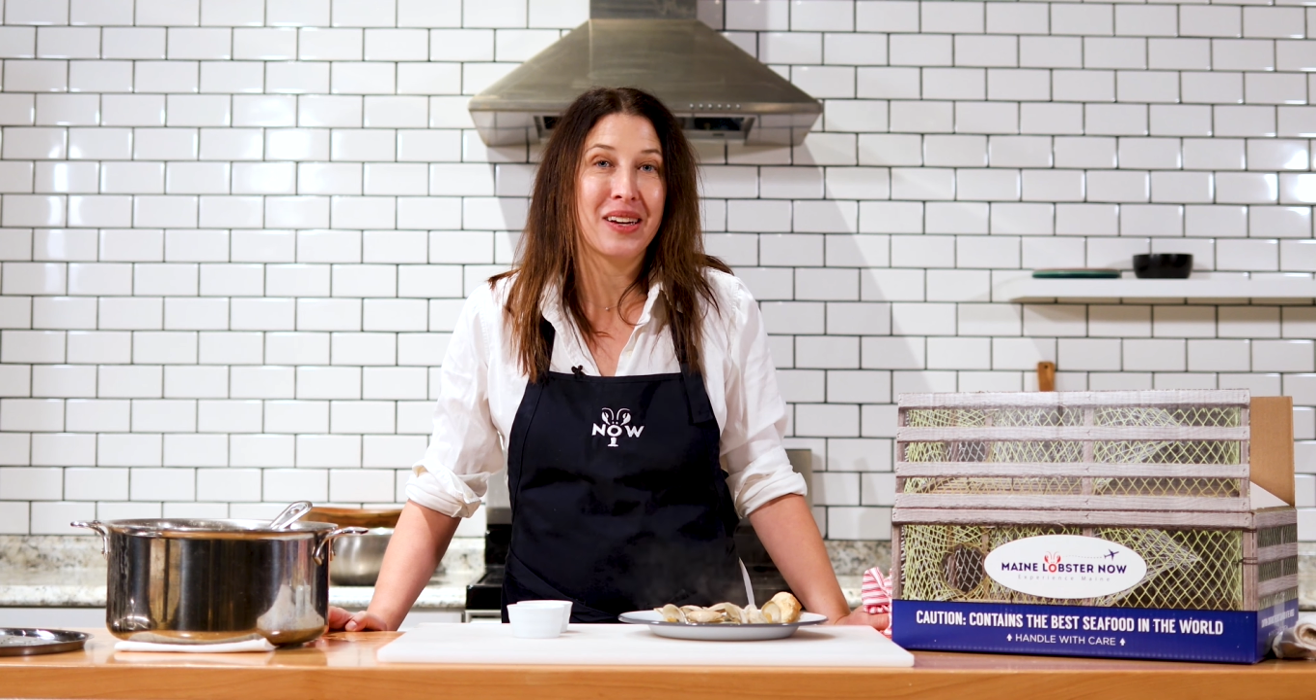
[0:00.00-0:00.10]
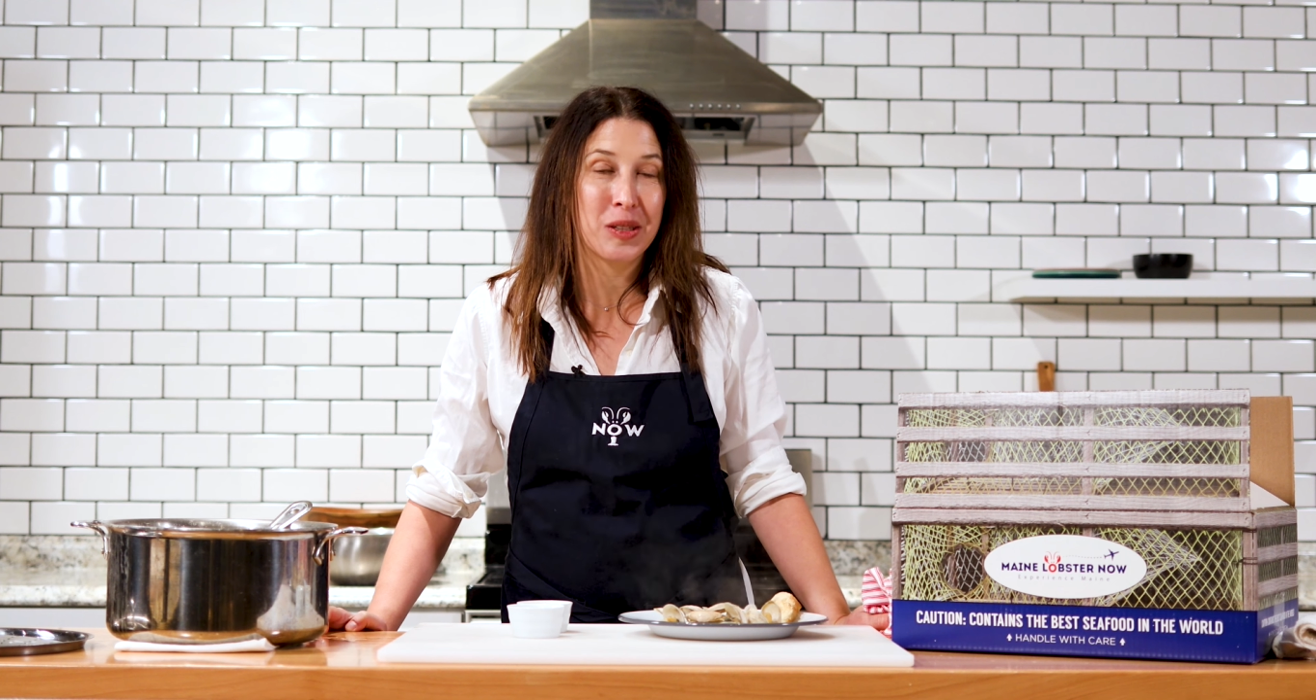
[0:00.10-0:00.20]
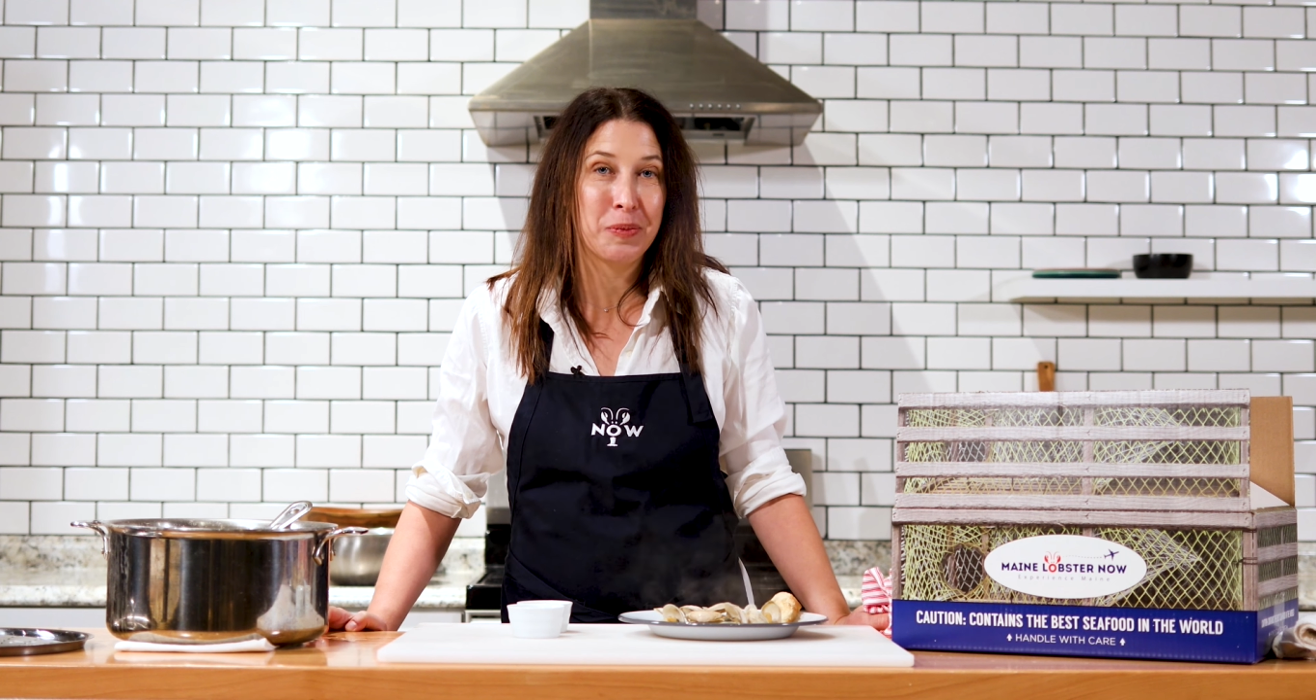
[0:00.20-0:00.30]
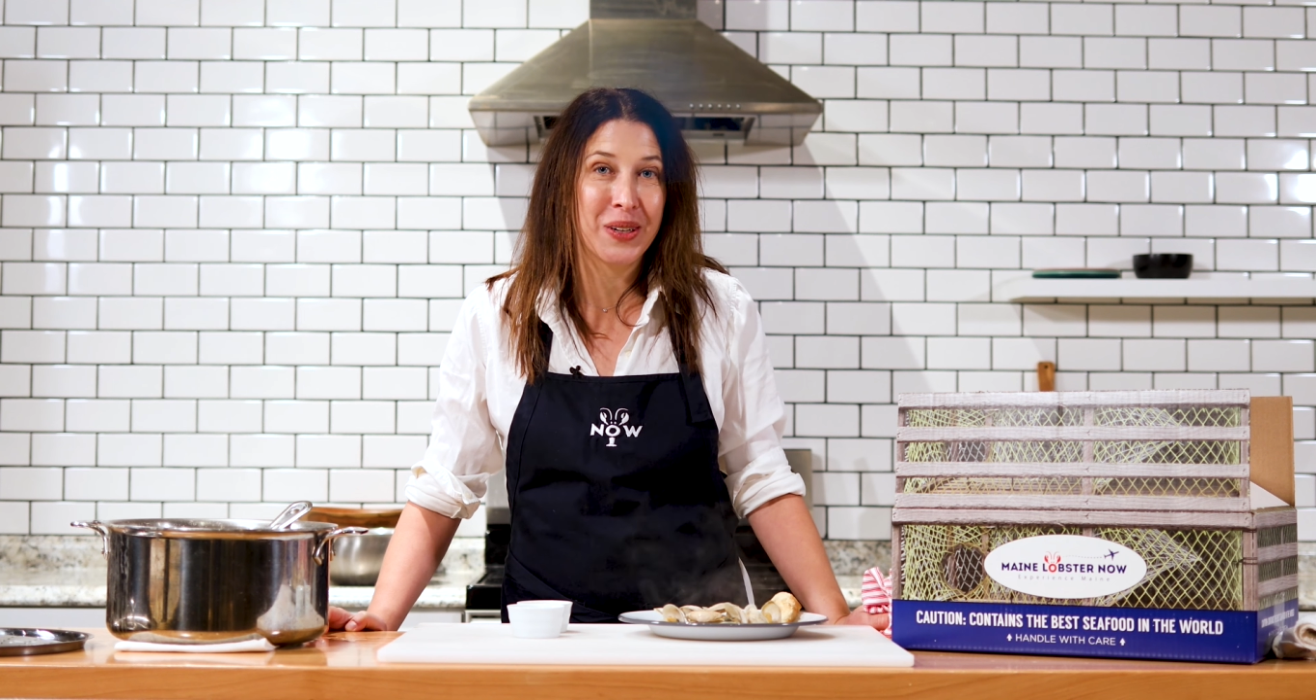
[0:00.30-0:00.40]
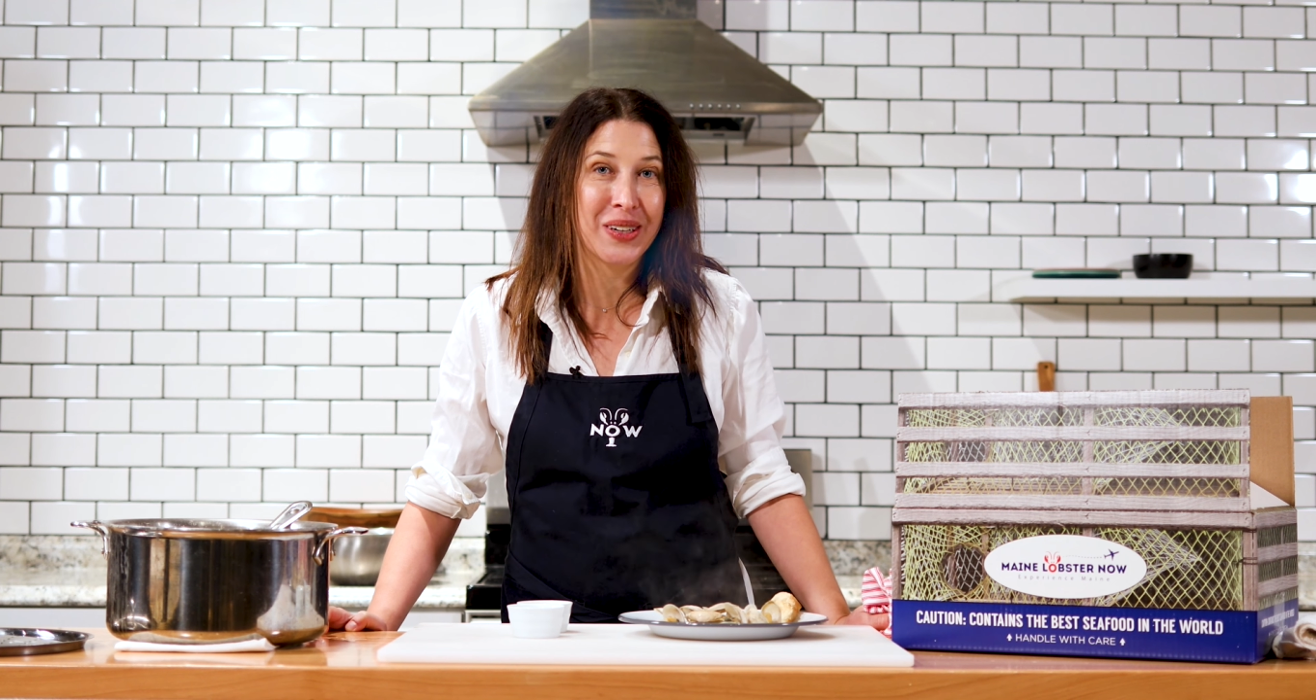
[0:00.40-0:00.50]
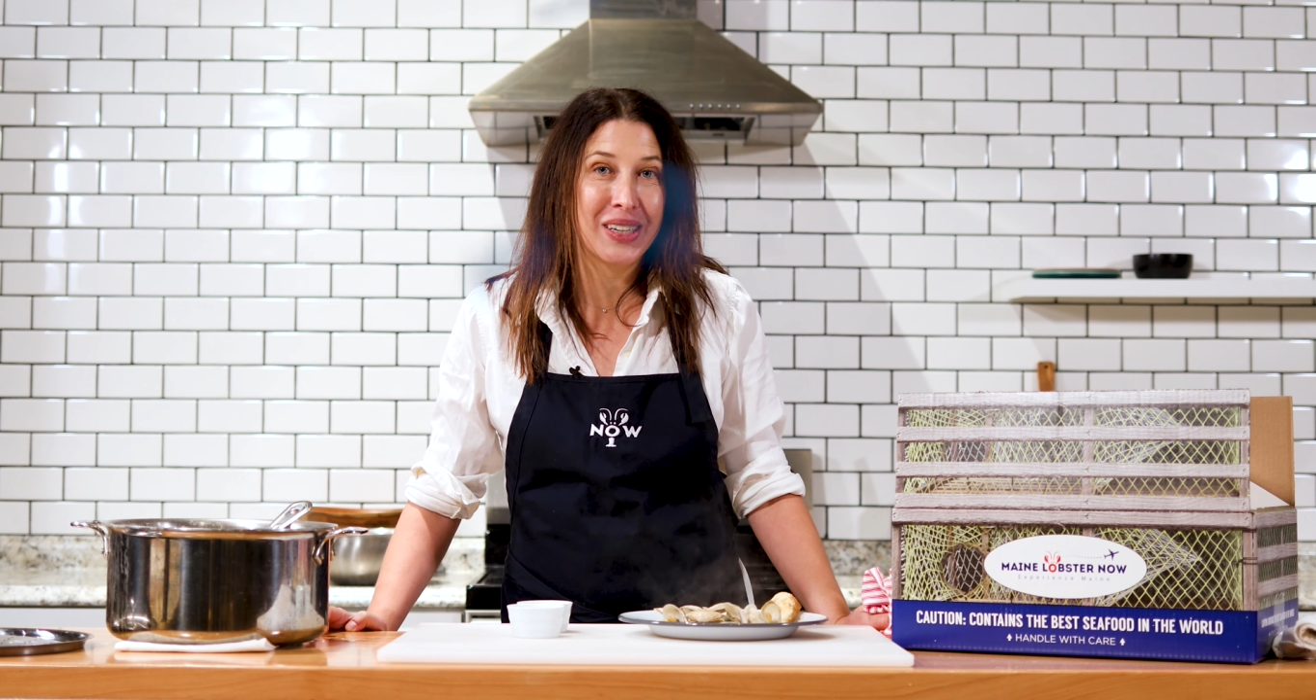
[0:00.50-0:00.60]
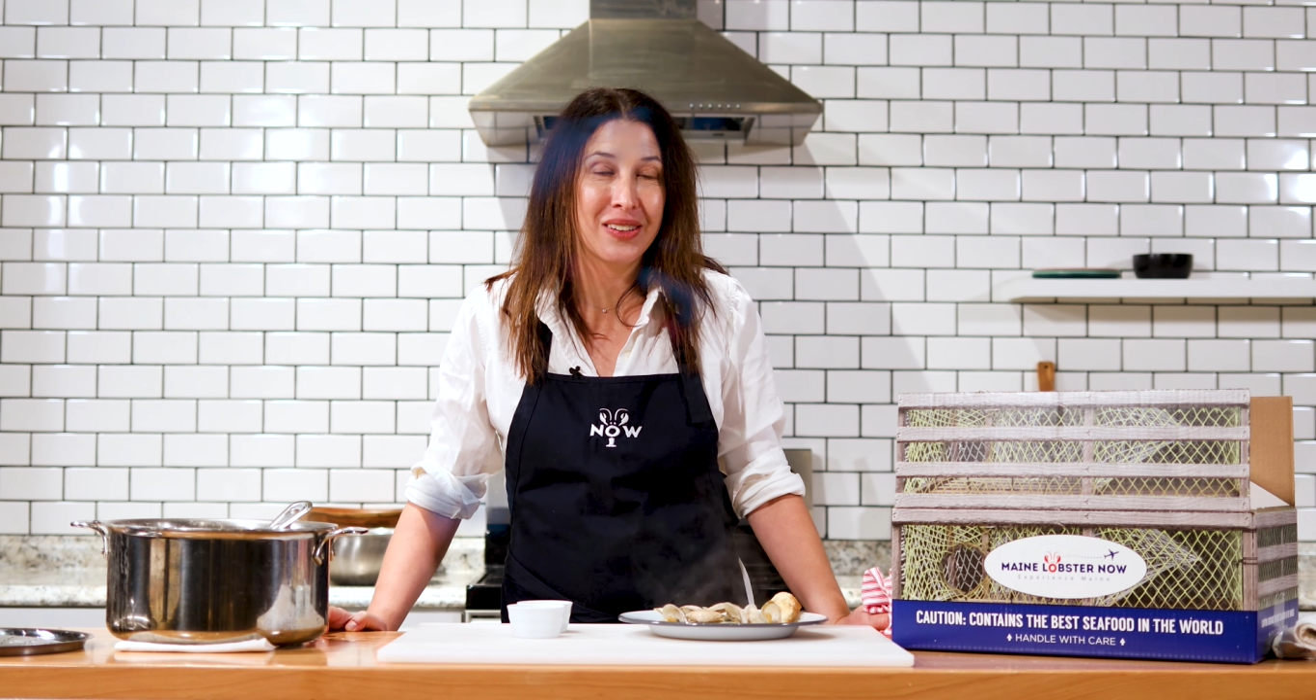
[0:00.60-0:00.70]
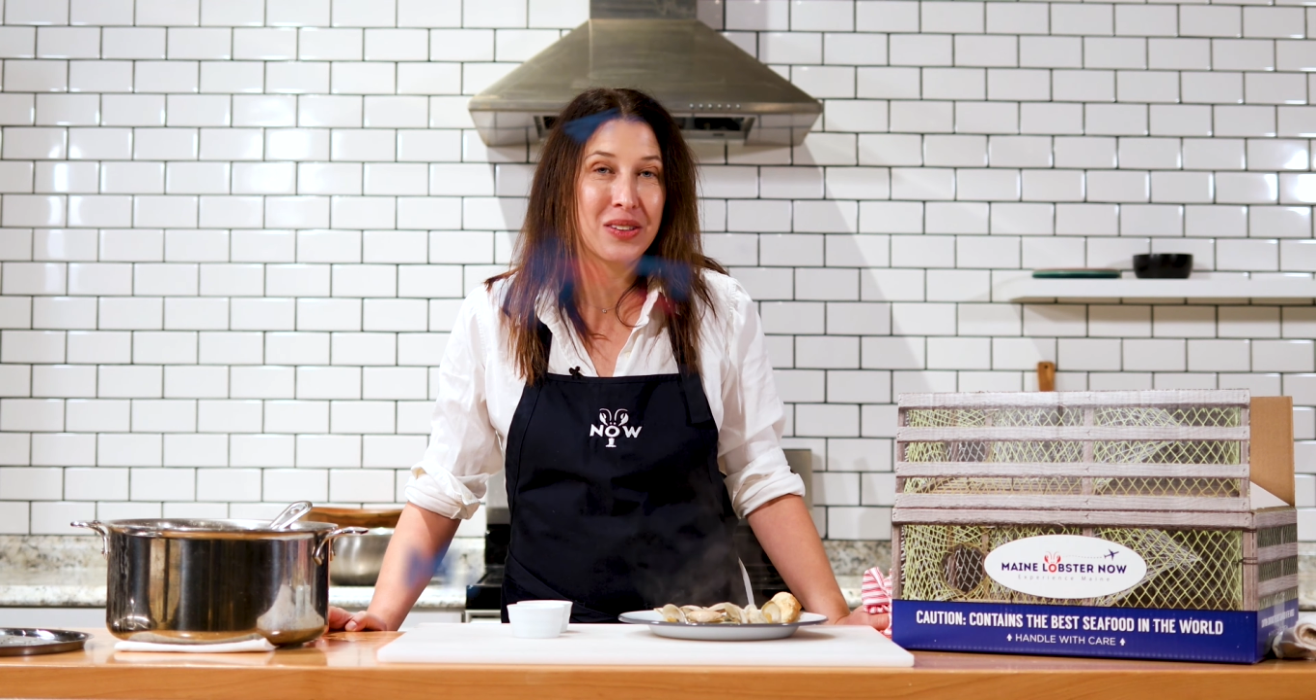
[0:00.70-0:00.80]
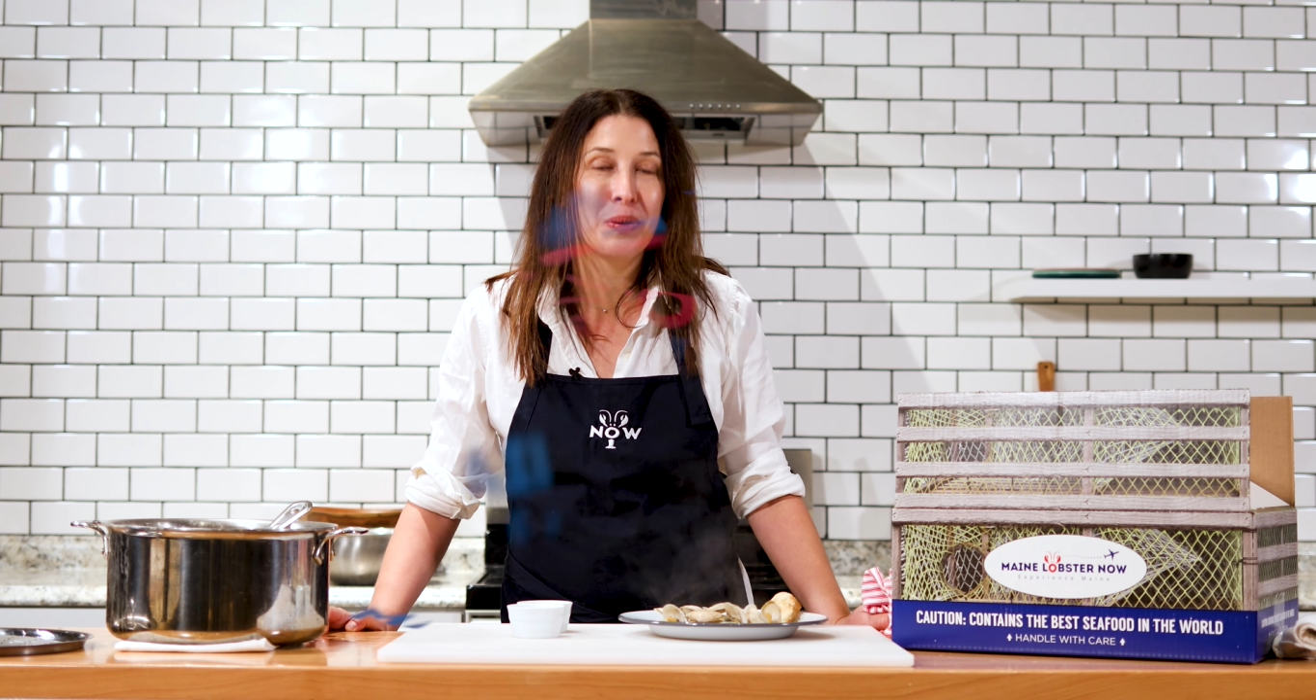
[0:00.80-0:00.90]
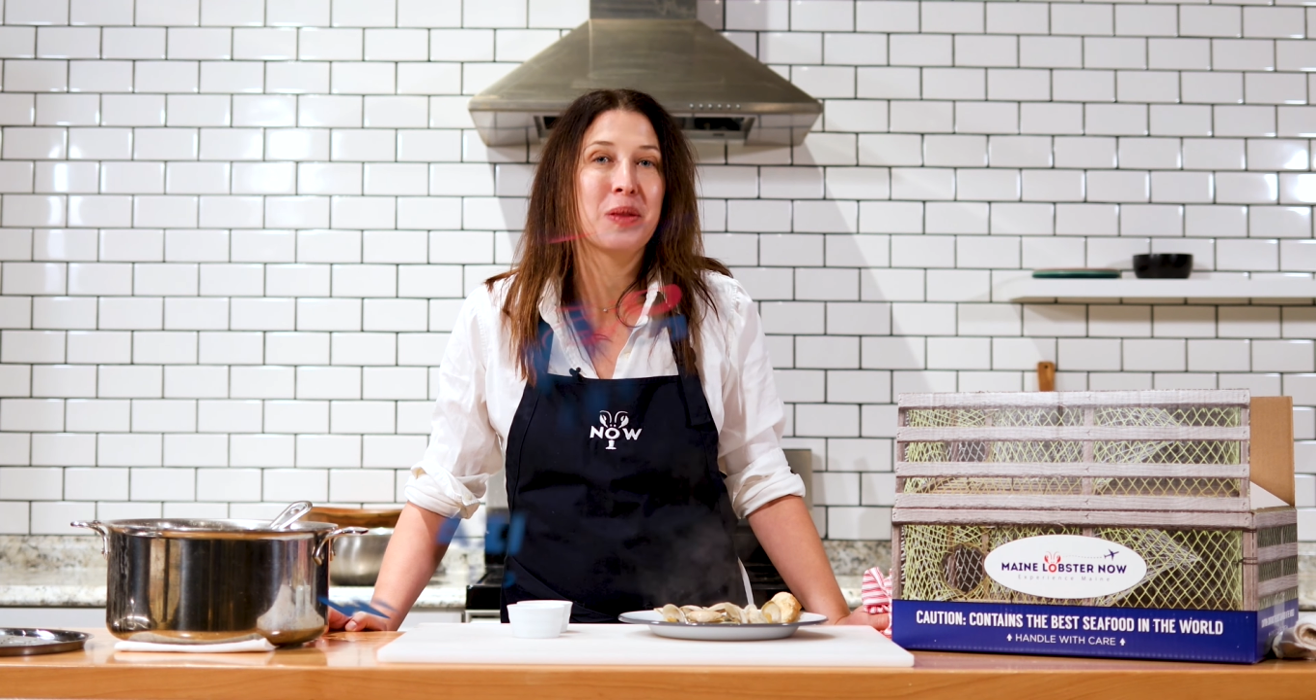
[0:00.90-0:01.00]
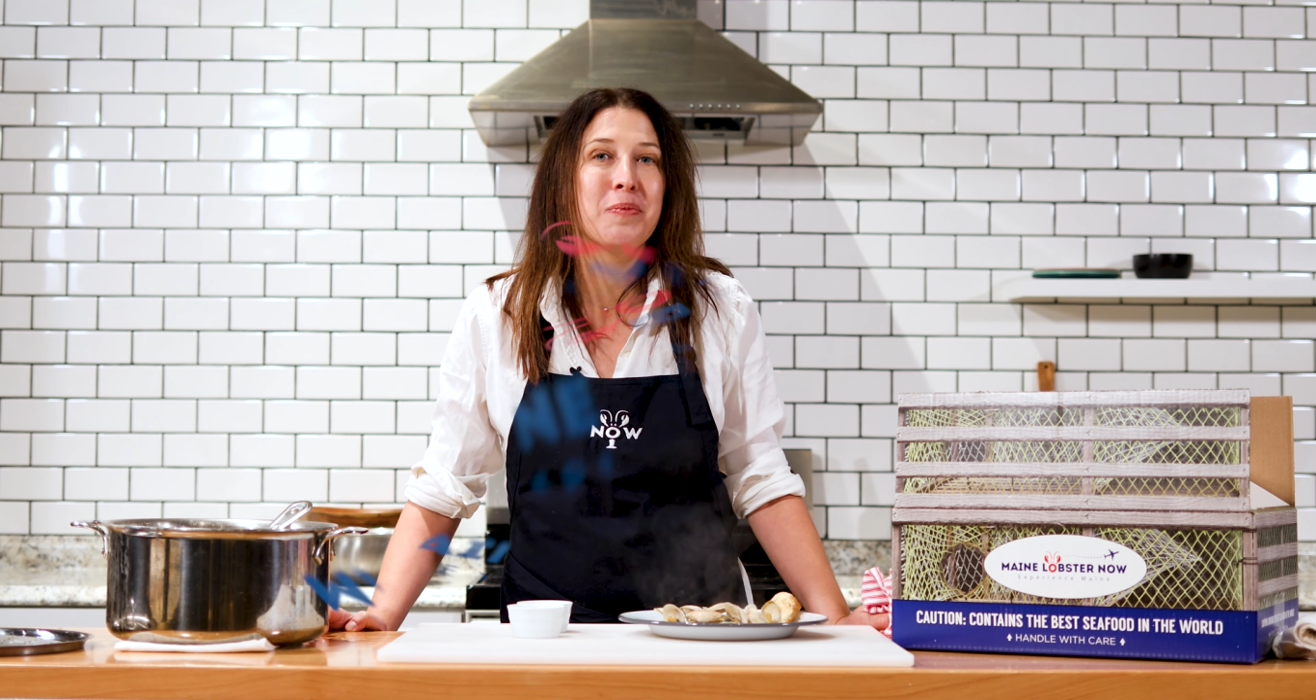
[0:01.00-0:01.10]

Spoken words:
experience with